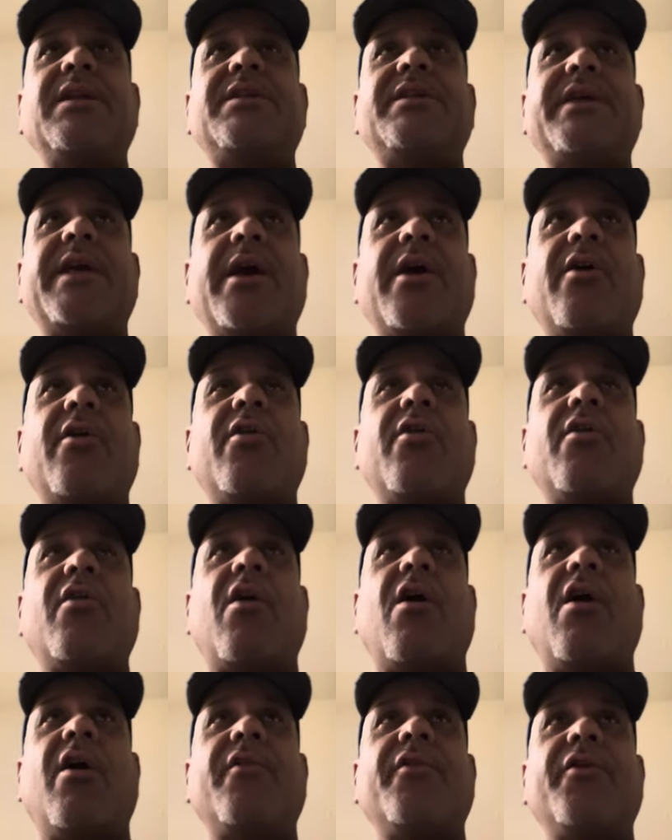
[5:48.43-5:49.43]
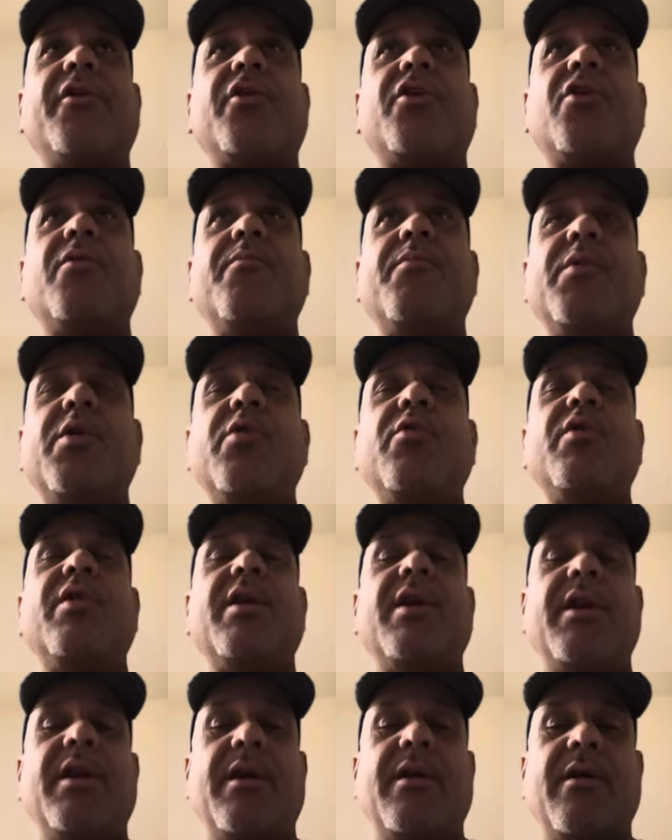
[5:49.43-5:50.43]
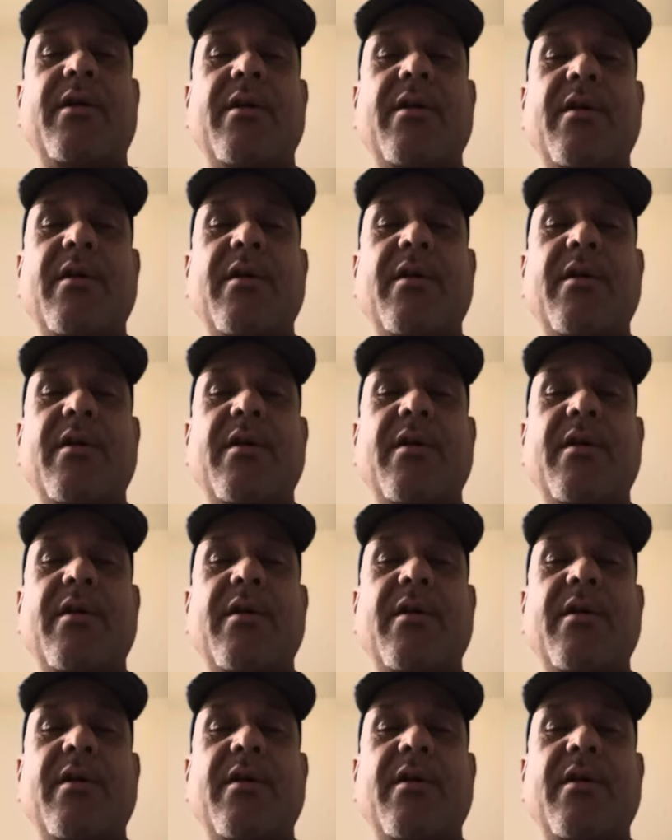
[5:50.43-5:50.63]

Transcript: terror on their community?